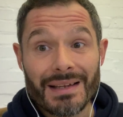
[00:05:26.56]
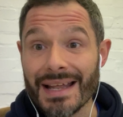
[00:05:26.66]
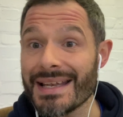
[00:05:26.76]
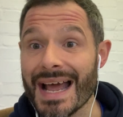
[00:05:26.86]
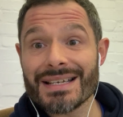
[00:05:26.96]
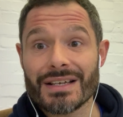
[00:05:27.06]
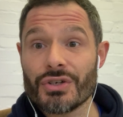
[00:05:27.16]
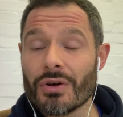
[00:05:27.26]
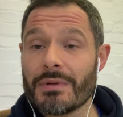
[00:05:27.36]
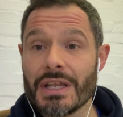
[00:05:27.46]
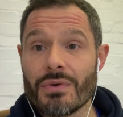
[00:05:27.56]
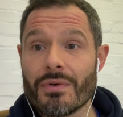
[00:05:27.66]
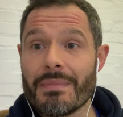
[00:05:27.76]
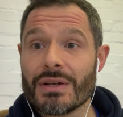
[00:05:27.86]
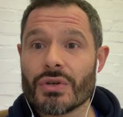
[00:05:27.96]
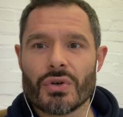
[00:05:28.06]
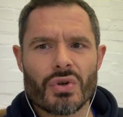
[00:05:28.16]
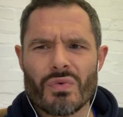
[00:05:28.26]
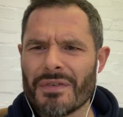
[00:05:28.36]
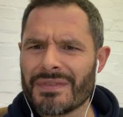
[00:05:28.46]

then that's the job that you were meant to do.